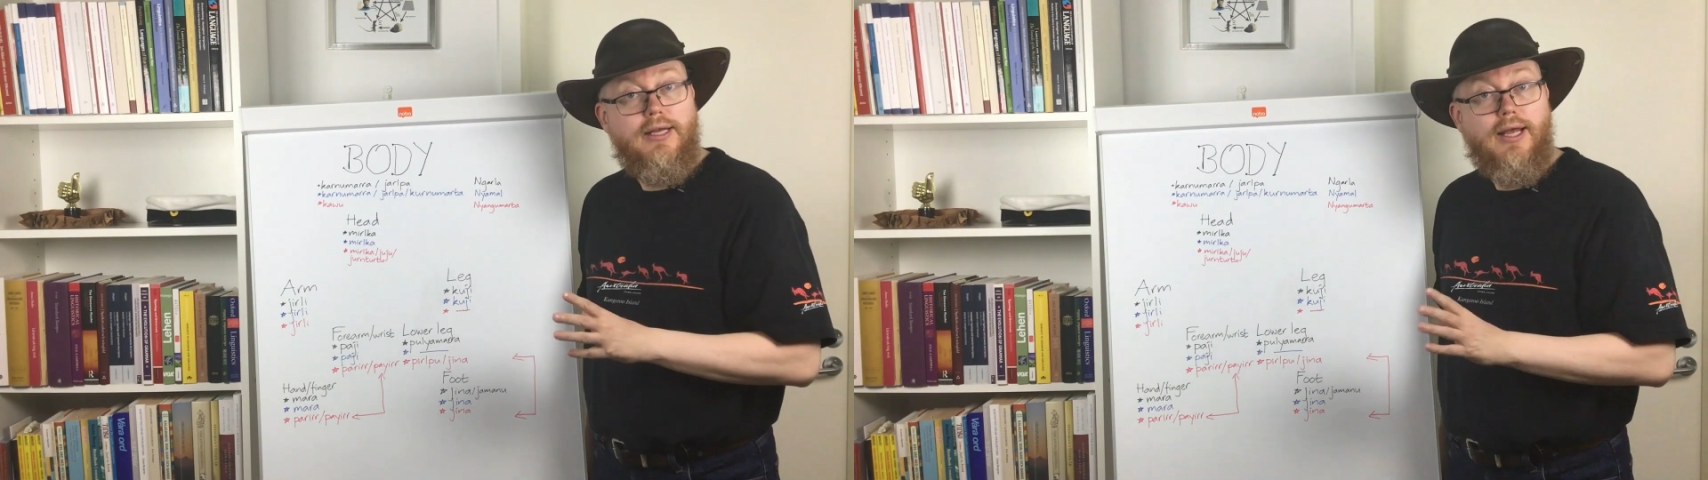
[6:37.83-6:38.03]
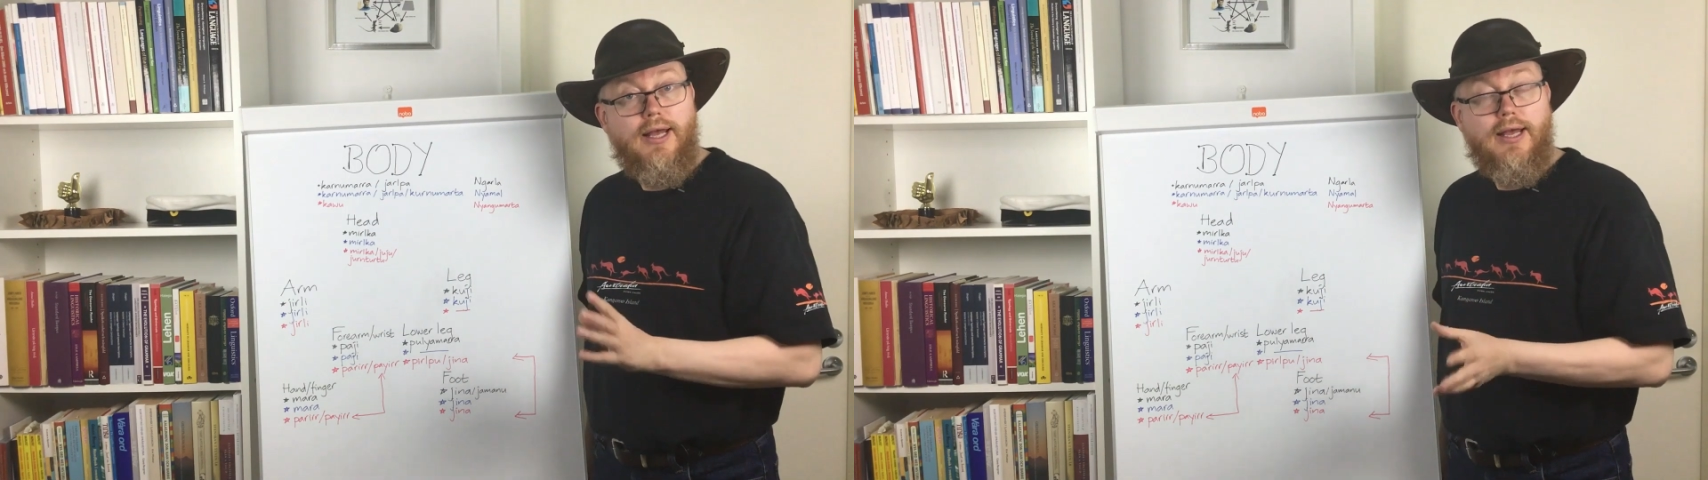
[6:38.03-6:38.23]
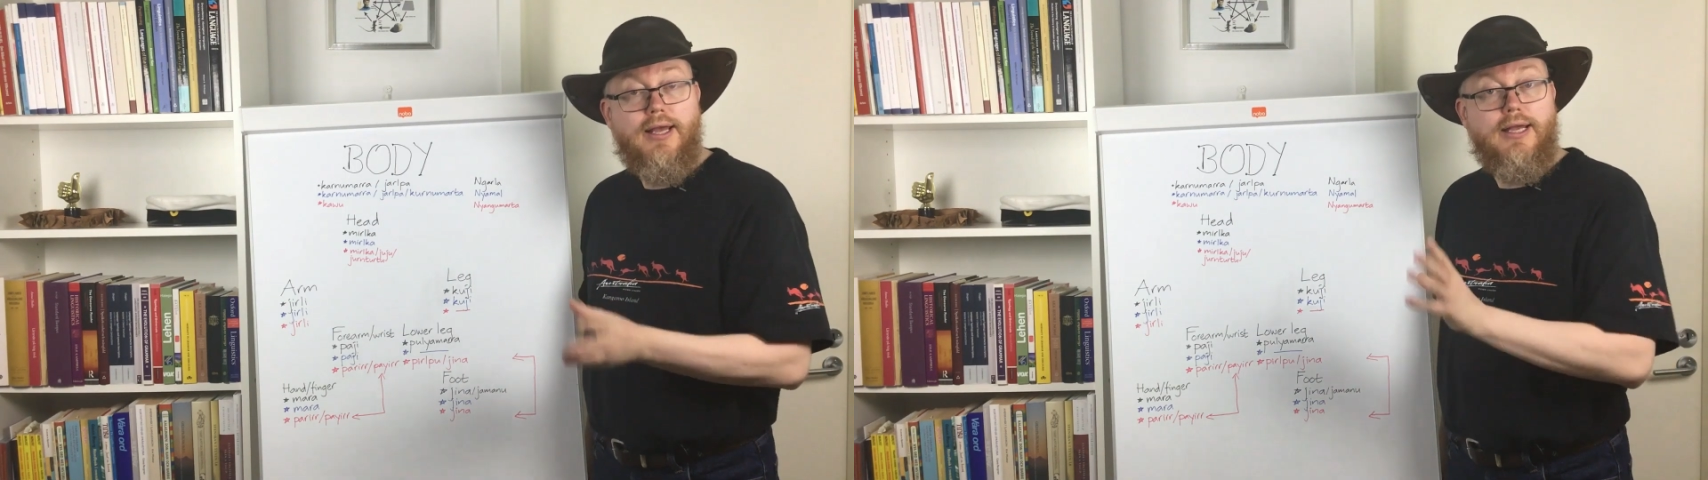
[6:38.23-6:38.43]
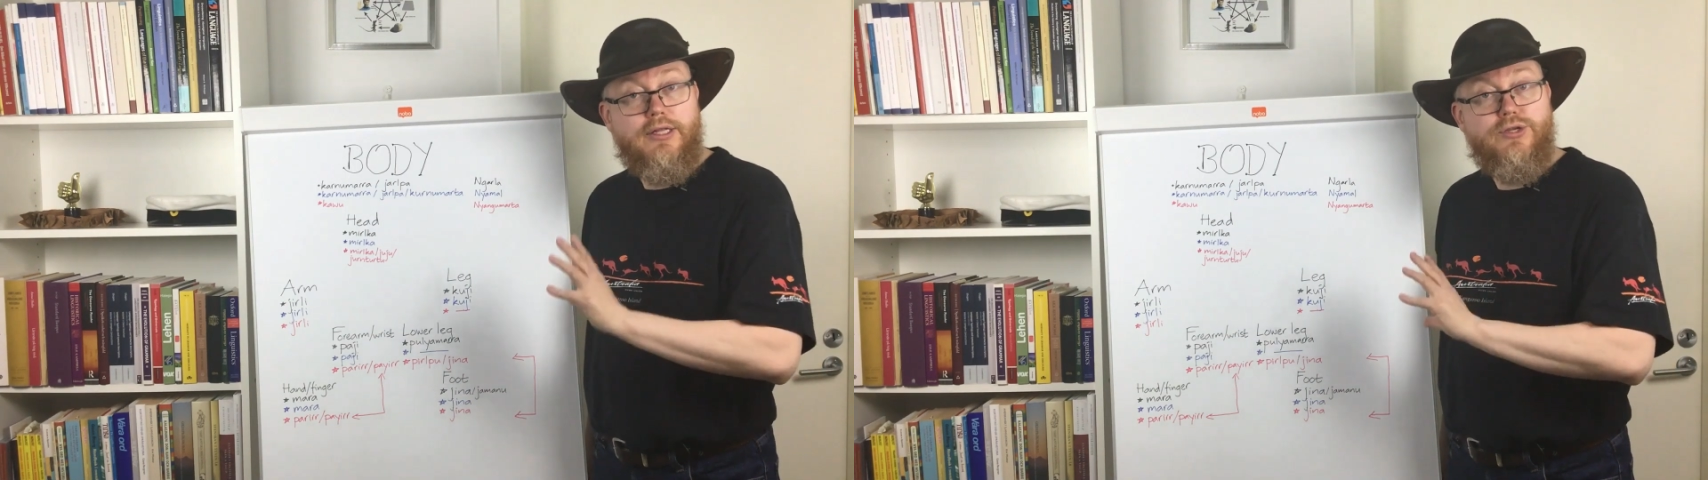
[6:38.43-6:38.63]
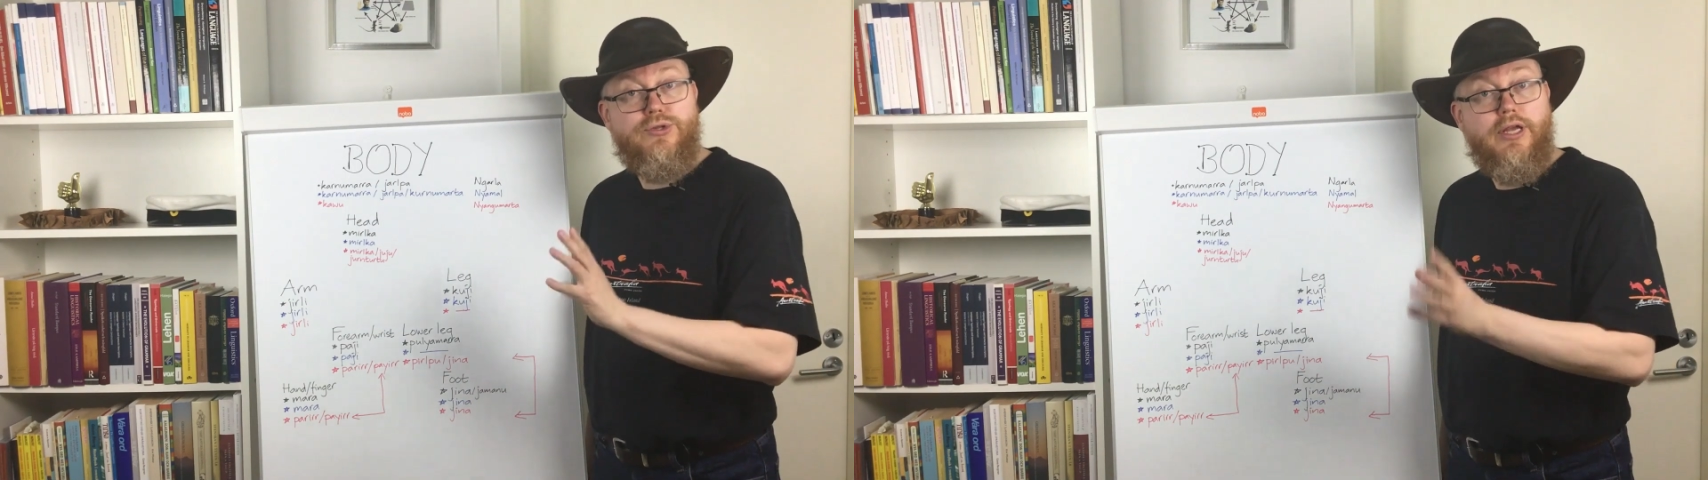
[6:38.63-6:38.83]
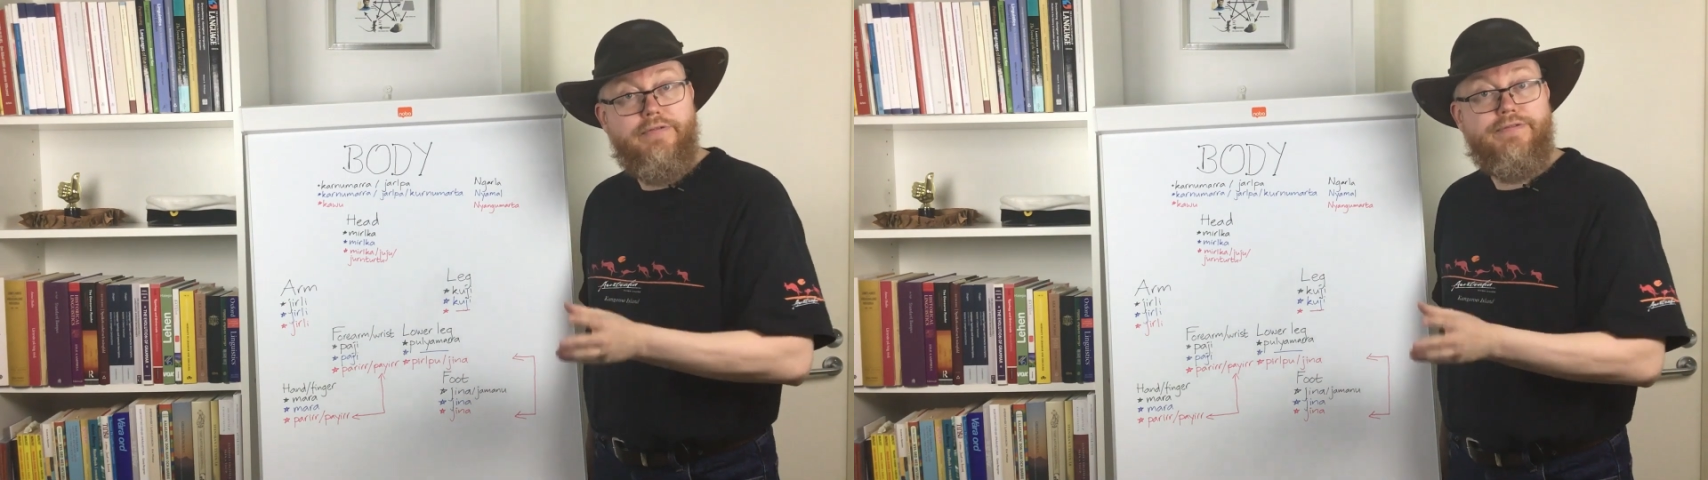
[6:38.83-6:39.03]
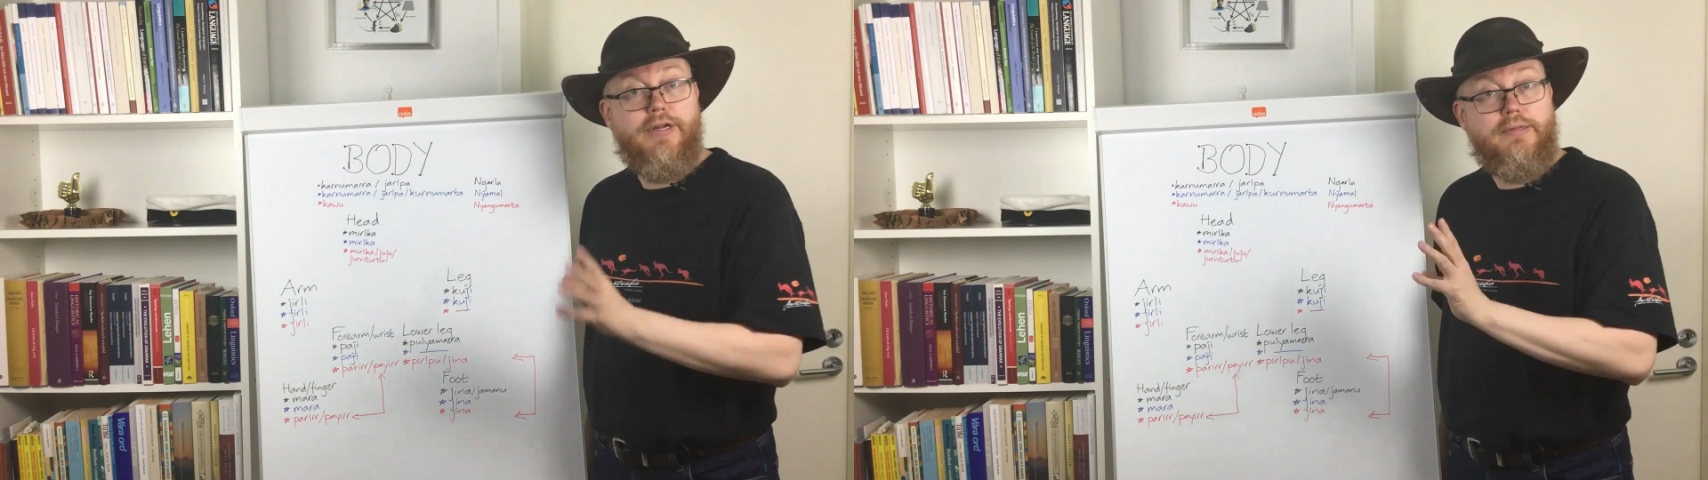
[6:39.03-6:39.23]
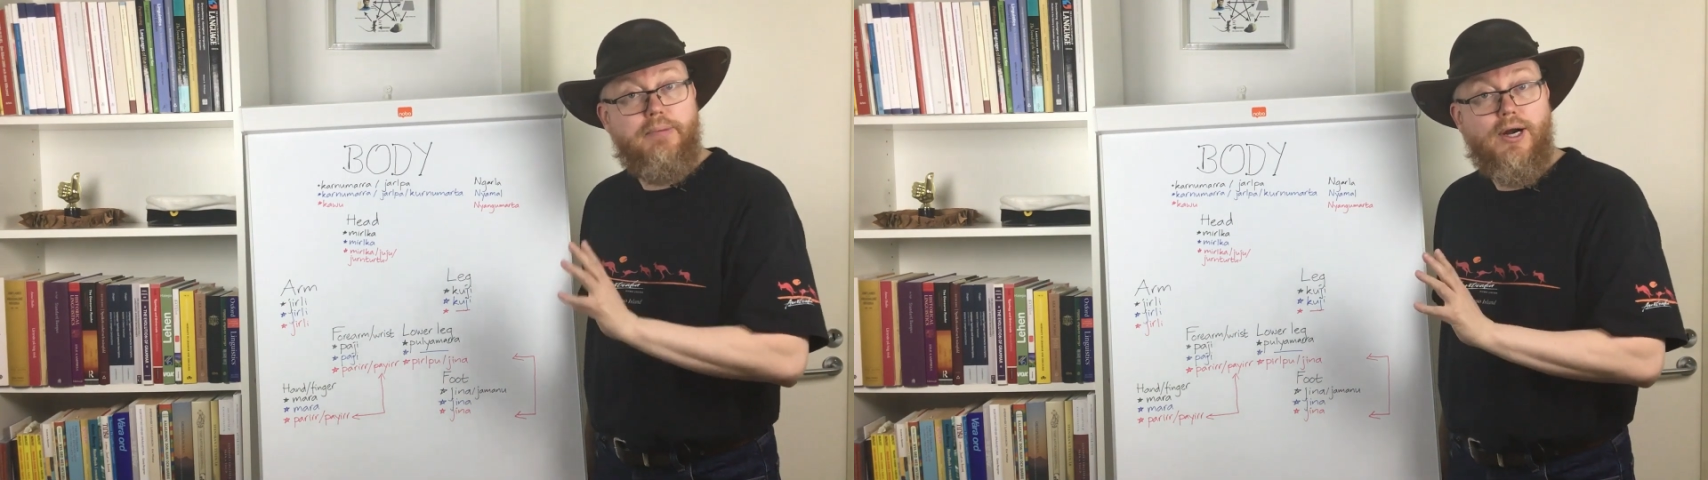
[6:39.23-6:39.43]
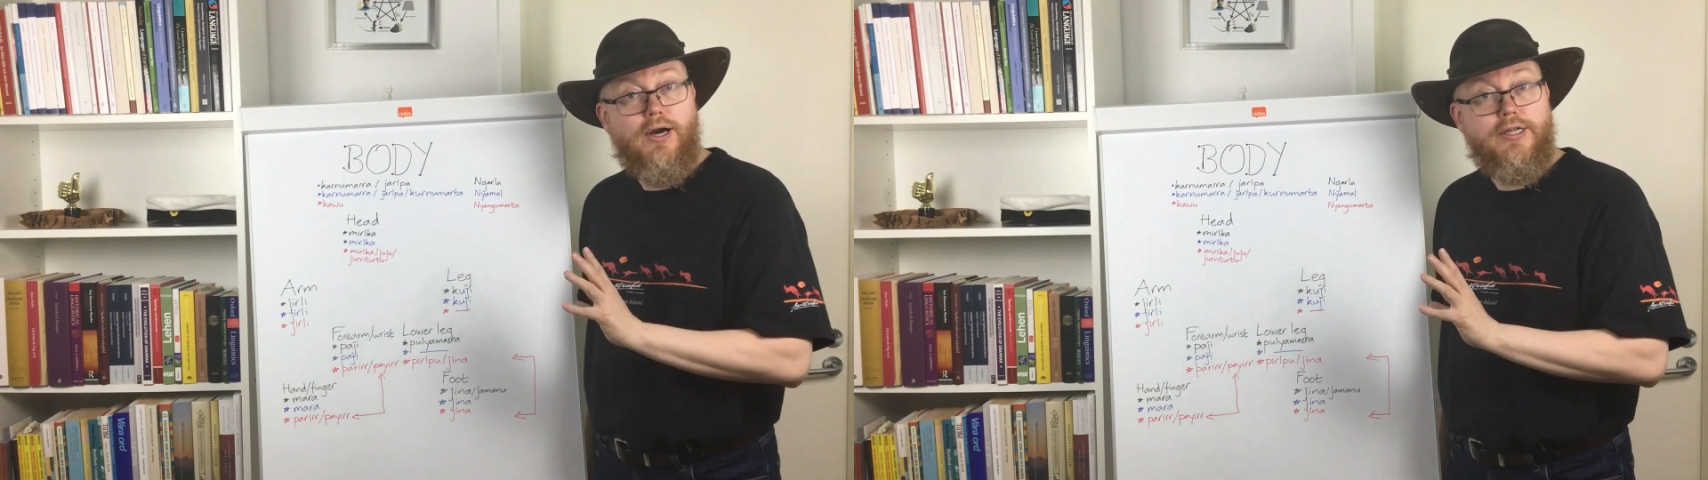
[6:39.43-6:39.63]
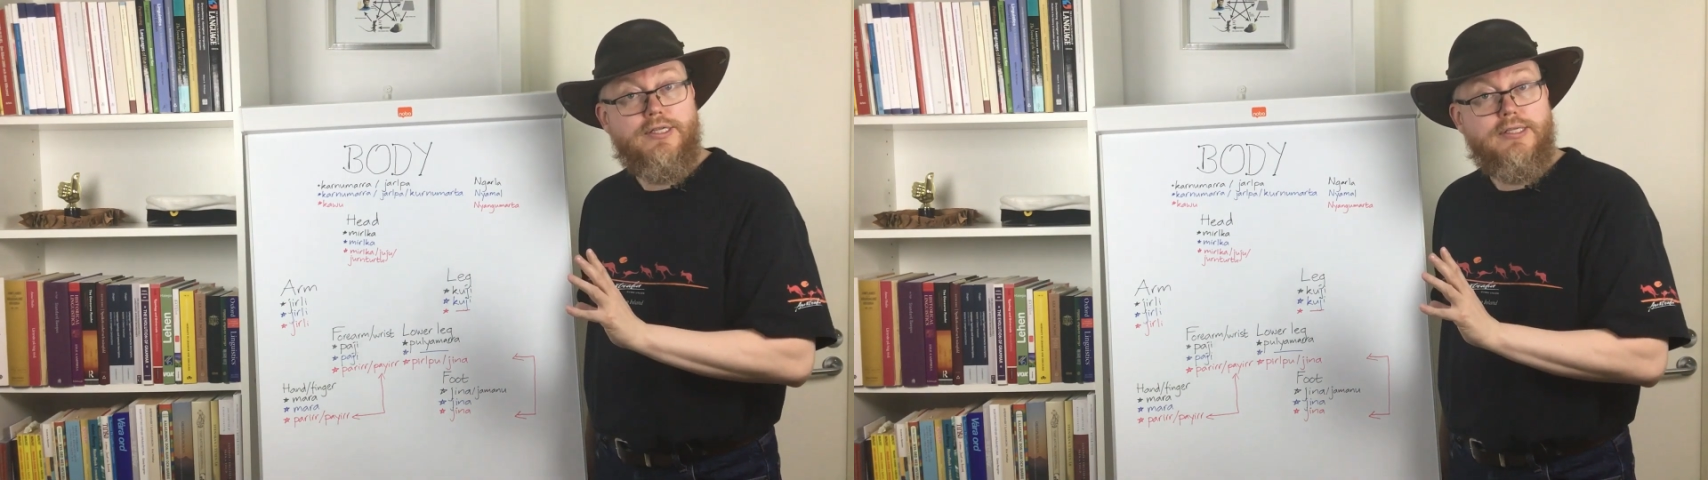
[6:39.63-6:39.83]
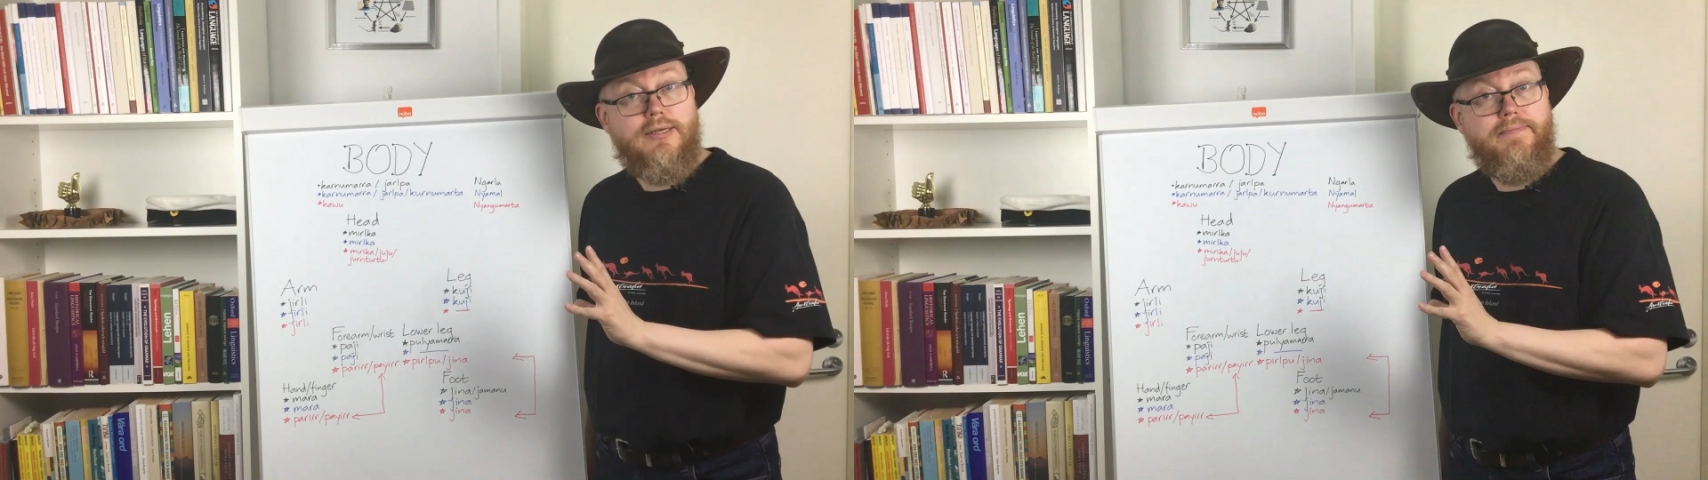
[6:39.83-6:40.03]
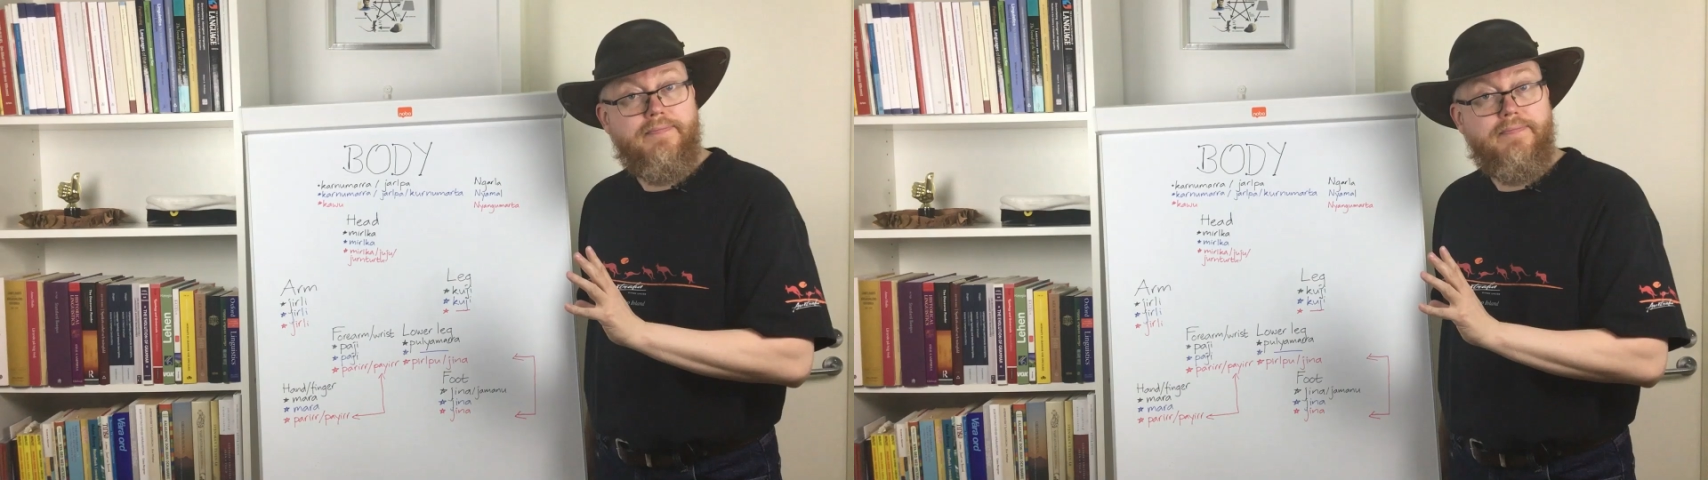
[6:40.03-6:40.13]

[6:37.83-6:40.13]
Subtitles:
into different parts.